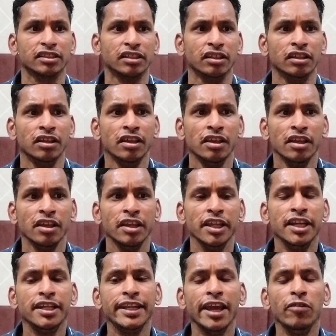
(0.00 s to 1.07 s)
It
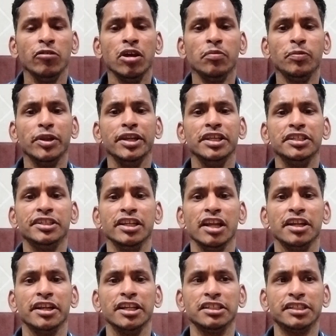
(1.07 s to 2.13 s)
develops initial
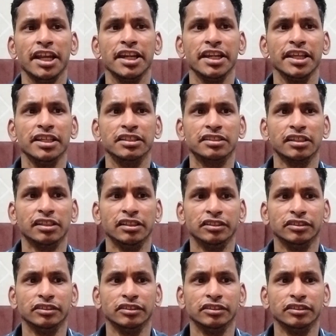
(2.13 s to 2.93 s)
understandings.